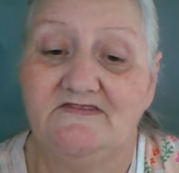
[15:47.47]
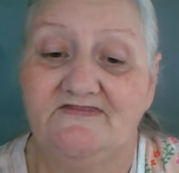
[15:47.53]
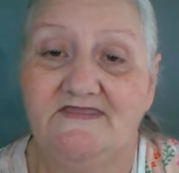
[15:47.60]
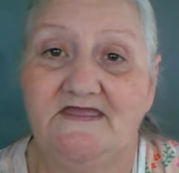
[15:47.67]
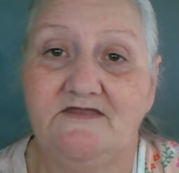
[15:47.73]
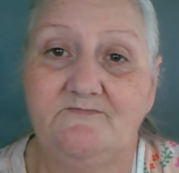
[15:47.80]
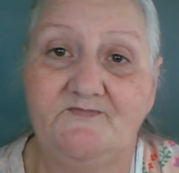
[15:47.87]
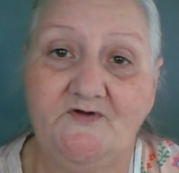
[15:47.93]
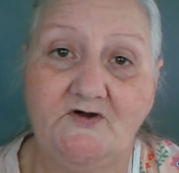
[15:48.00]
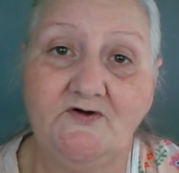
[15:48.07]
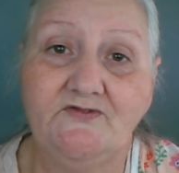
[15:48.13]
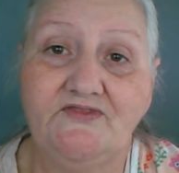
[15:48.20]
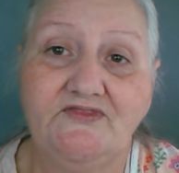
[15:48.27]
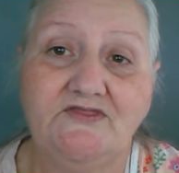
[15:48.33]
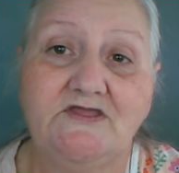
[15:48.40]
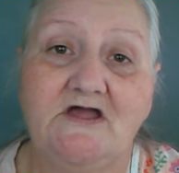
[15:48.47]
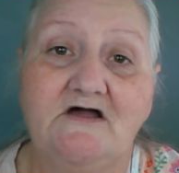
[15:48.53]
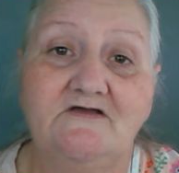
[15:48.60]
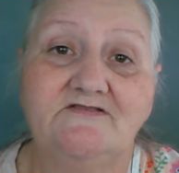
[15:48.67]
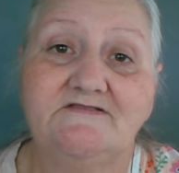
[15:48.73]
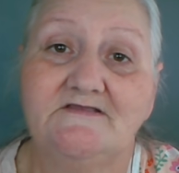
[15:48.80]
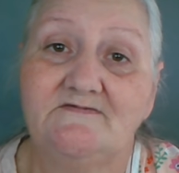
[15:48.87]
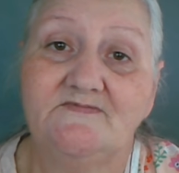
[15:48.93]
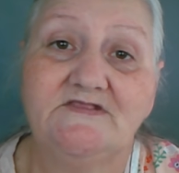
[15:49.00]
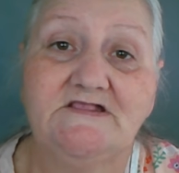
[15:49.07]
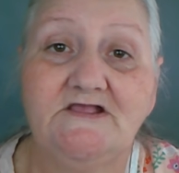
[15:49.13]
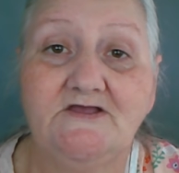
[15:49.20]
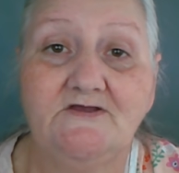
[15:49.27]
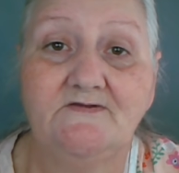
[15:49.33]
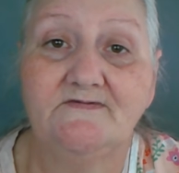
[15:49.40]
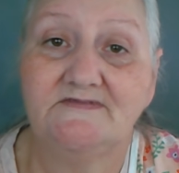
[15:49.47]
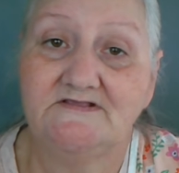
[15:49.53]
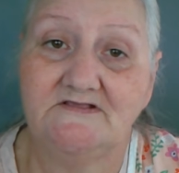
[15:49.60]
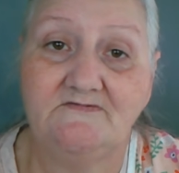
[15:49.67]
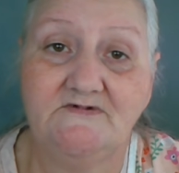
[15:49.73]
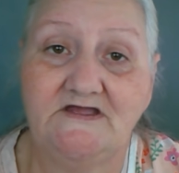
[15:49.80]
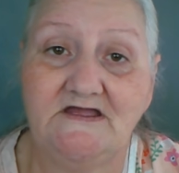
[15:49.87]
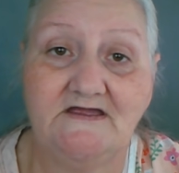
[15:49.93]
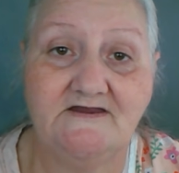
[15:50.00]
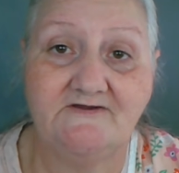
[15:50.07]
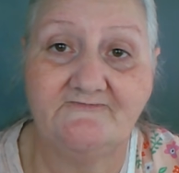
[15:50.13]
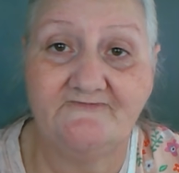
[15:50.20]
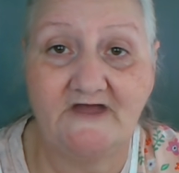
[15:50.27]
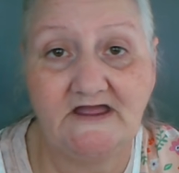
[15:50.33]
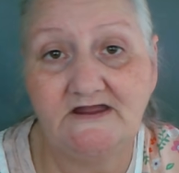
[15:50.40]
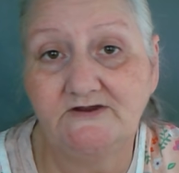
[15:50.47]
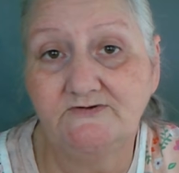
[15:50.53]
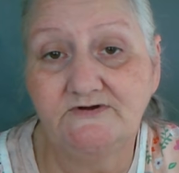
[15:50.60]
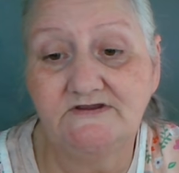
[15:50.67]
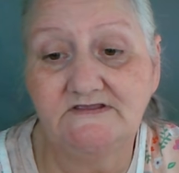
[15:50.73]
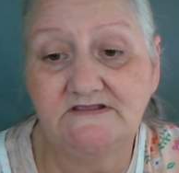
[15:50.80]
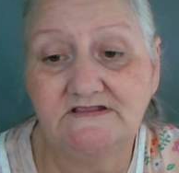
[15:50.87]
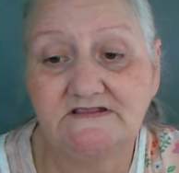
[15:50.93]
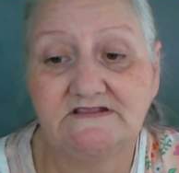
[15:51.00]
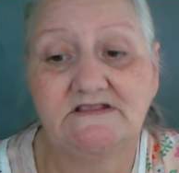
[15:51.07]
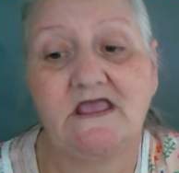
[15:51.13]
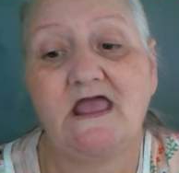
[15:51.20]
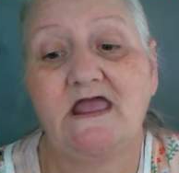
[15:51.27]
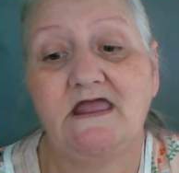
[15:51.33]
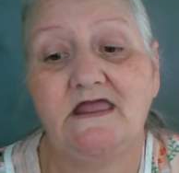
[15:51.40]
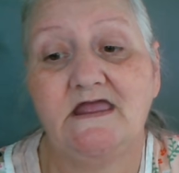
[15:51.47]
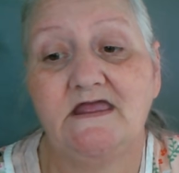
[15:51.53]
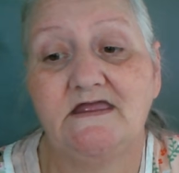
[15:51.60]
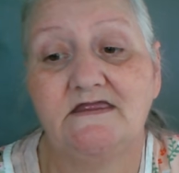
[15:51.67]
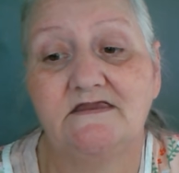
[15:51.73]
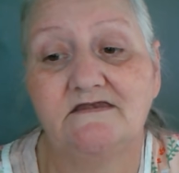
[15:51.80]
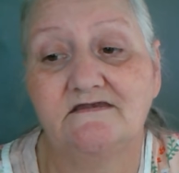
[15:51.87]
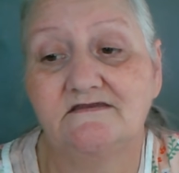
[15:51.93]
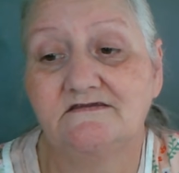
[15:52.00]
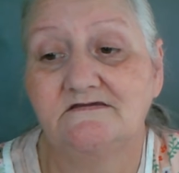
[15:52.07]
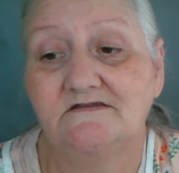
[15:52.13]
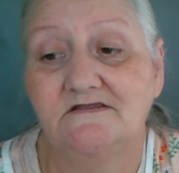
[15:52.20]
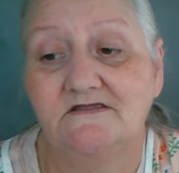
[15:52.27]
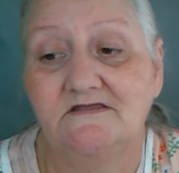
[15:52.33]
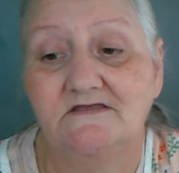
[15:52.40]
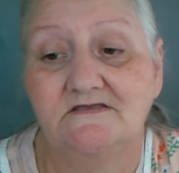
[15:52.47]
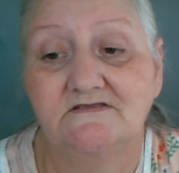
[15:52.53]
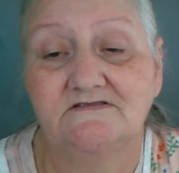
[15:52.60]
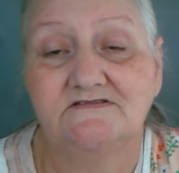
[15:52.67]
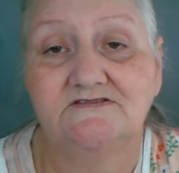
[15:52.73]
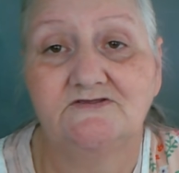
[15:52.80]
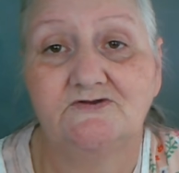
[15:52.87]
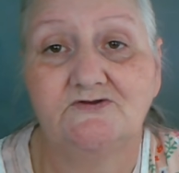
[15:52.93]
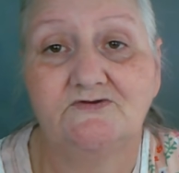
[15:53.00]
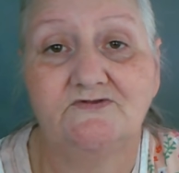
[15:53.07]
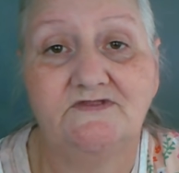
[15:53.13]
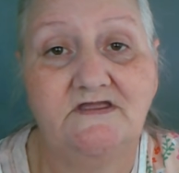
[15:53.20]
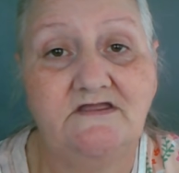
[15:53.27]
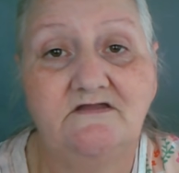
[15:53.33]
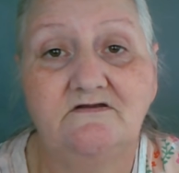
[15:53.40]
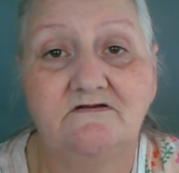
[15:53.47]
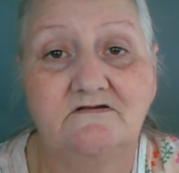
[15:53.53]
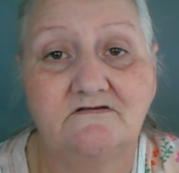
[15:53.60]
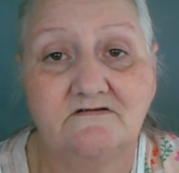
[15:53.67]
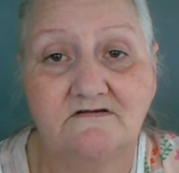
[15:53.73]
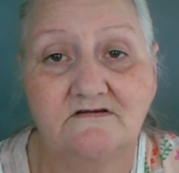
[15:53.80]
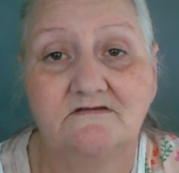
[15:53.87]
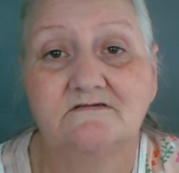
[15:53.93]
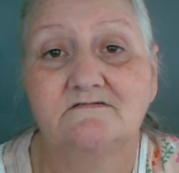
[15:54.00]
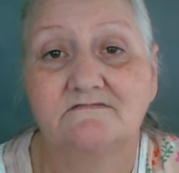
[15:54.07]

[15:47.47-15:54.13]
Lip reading: They both caught themselves some kind of virus, and so they are